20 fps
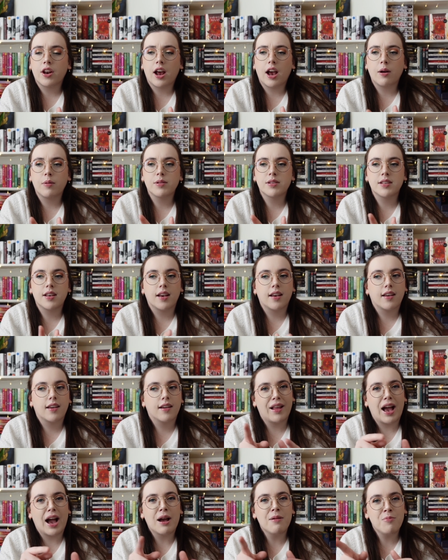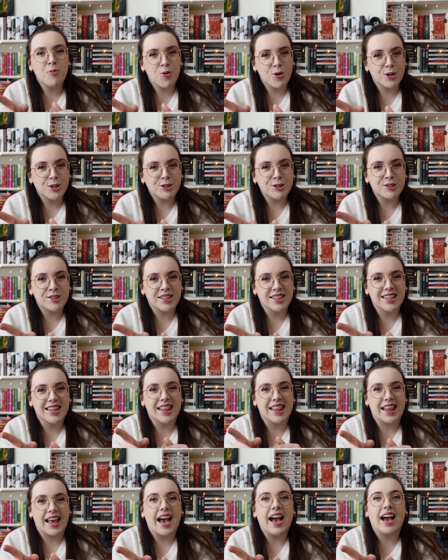I was like, I'm more interested
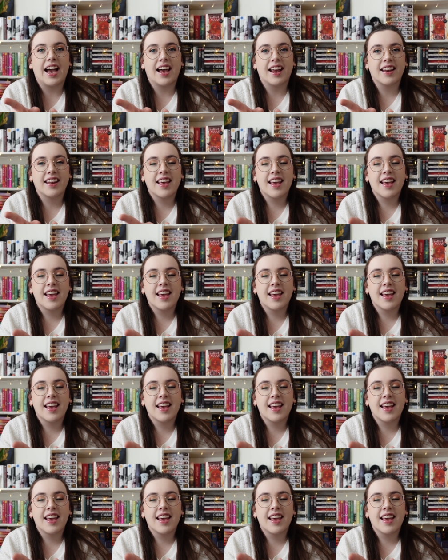in that.